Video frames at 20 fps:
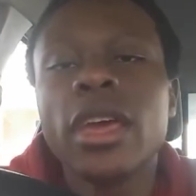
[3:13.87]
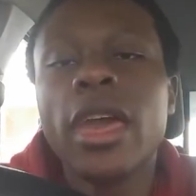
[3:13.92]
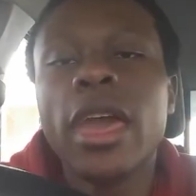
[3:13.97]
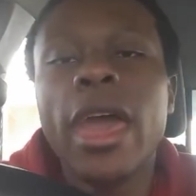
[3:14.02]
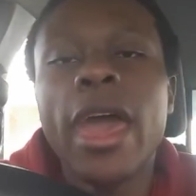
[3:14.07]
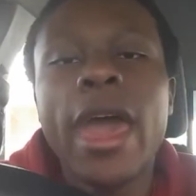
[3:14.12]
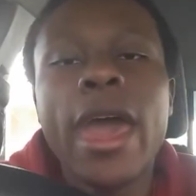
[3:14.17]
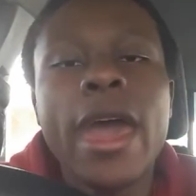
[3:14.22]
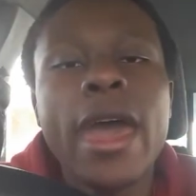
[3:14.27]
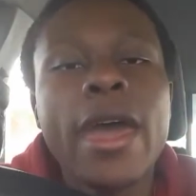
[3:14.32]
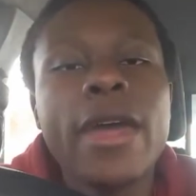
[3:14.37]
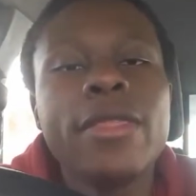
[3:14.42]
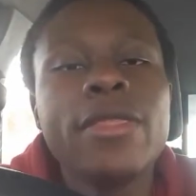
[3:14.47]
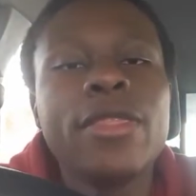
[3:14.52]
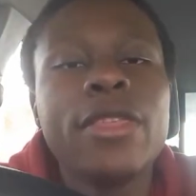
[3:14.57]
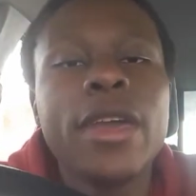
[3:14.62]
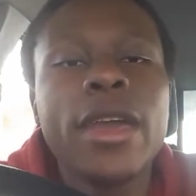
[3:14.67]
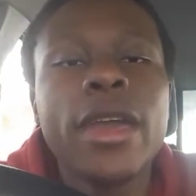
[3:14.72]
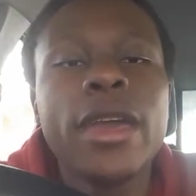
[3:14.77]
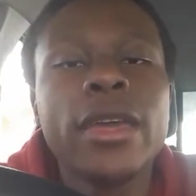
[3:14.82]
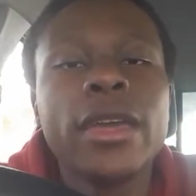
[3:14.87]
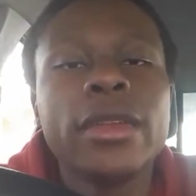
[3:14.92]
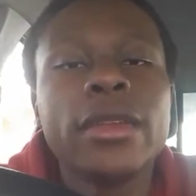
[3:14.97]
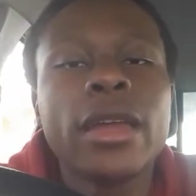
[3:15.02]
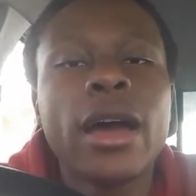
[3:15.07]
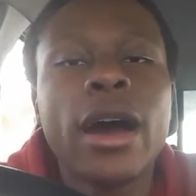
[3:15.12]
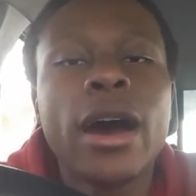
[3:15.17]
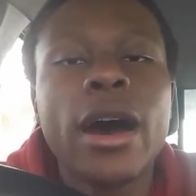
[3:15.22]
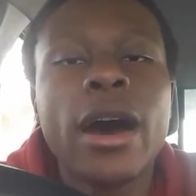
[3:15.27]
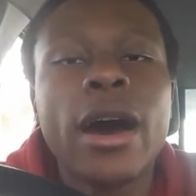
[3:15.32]
And then
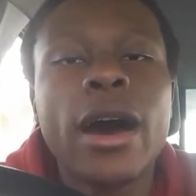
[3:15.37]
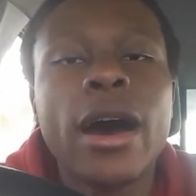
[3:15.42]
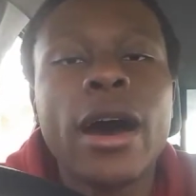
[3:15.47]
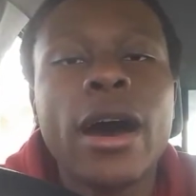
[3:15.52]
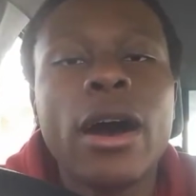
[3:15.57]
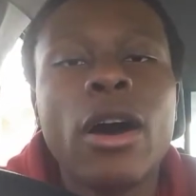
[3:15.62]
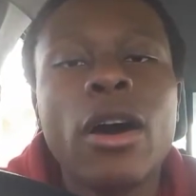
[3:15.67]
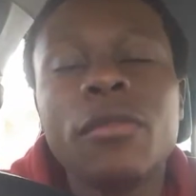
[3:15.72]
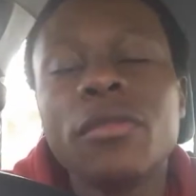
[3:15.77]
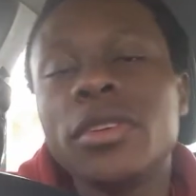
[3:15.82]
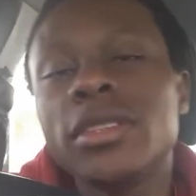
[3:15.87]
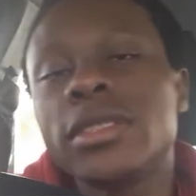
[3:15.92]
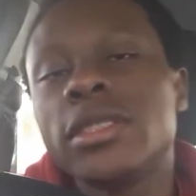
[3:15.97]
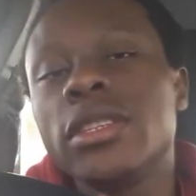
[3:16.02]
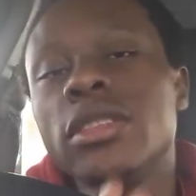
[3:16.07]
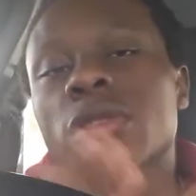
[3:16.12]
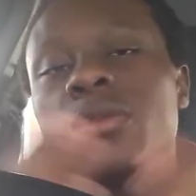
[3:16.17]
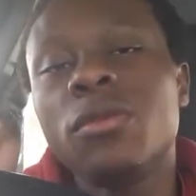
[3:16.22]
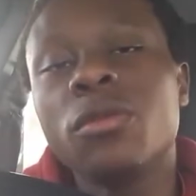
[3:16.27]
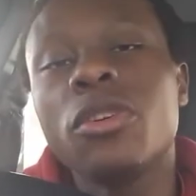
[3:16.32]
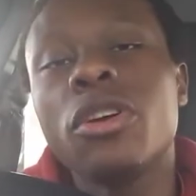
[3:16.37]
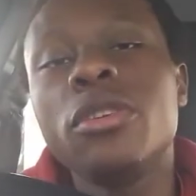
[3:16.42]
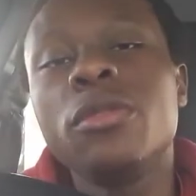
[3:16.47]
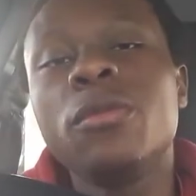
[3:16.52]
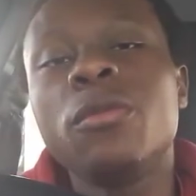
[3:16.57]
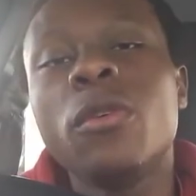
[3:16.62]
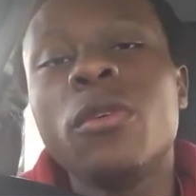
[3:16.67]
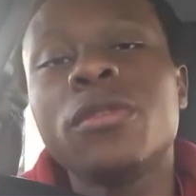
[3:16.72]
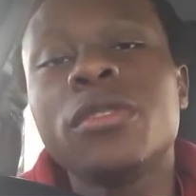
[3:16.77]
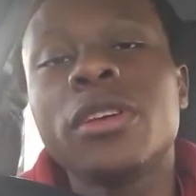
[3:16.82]
obviously the Ferrari
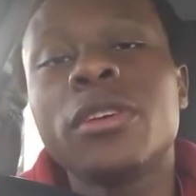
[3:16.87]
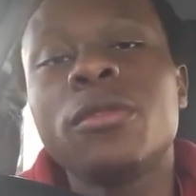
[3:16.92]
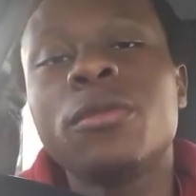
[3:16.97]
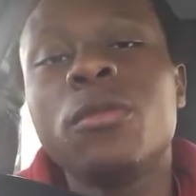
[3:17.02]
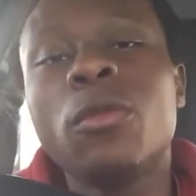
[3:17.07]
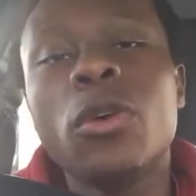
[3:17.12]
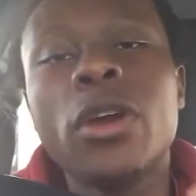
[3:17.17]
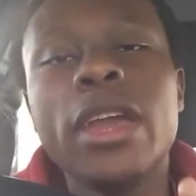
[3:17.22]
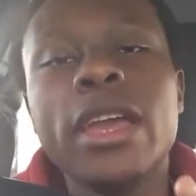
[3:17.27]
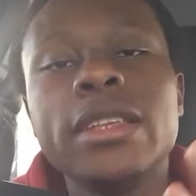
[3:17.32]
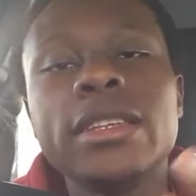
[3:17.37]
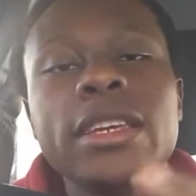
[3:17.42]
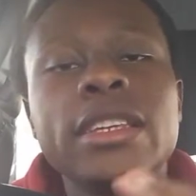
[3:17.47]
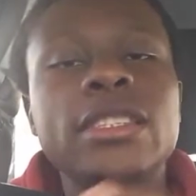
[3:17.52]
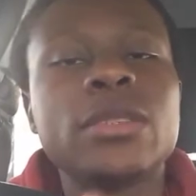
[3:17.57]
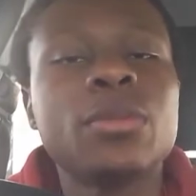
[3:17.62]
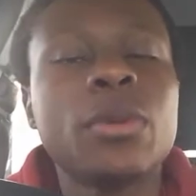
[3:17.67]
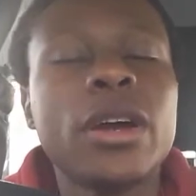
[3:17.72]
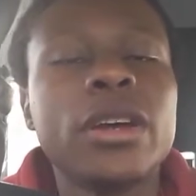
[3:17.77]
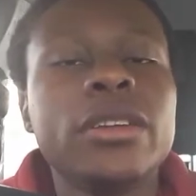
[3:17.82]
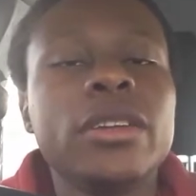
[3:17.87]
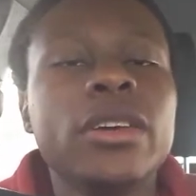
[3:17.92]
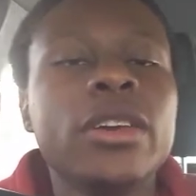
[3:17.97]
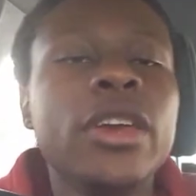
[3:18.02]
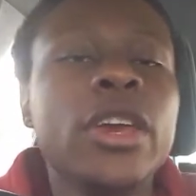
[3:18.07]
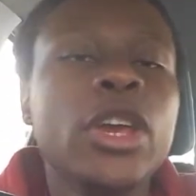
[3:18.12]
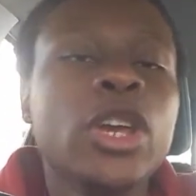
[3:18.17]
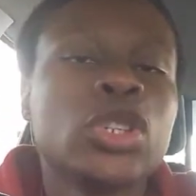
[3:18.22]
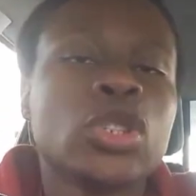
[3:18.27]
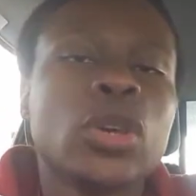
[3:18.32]
488 Spyder
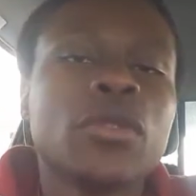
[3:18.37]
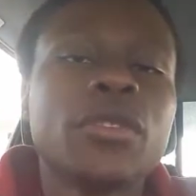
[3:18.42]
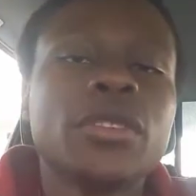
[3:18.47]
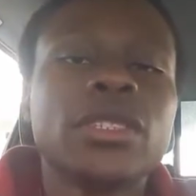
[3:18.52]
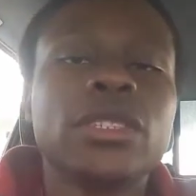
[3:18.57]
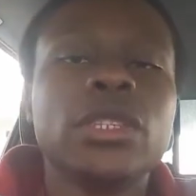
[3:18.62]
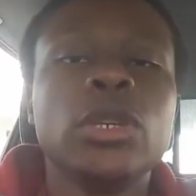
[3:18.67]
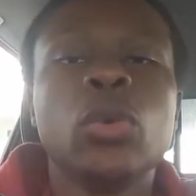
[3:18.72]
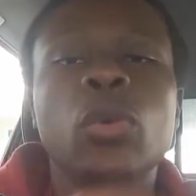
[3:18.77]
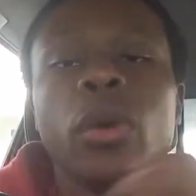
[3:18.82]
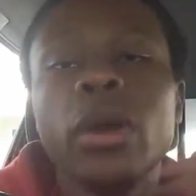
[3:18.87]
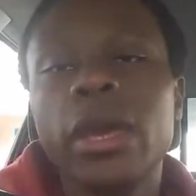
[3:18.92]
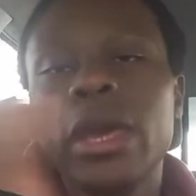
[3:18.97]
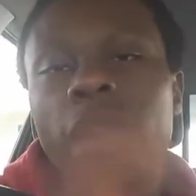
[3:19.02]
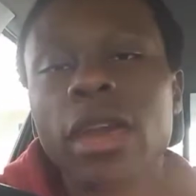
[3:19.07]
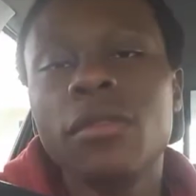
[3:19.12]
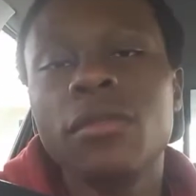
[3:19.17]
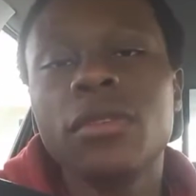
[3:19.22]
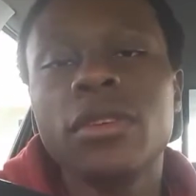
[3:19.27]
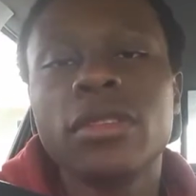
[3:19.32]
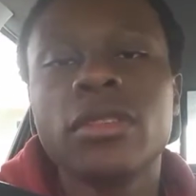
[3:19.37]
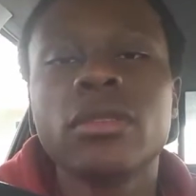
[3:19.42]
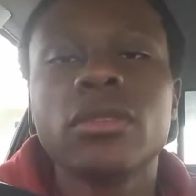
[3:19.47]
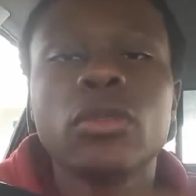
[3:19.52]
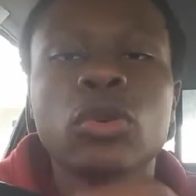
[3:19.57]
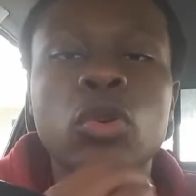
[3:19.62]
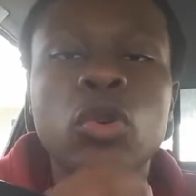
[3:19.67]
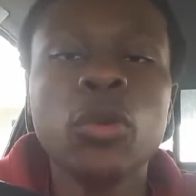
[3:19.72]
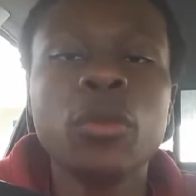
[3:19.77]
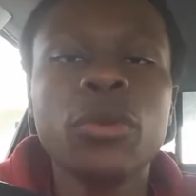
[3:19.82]
is obviously way heavier than the
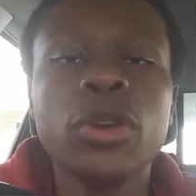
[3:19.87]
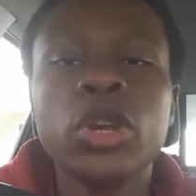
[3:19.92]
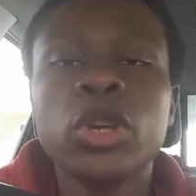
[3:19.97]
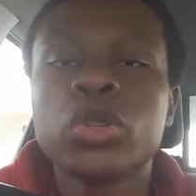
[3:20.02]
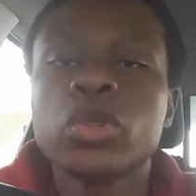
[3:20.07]
coupe.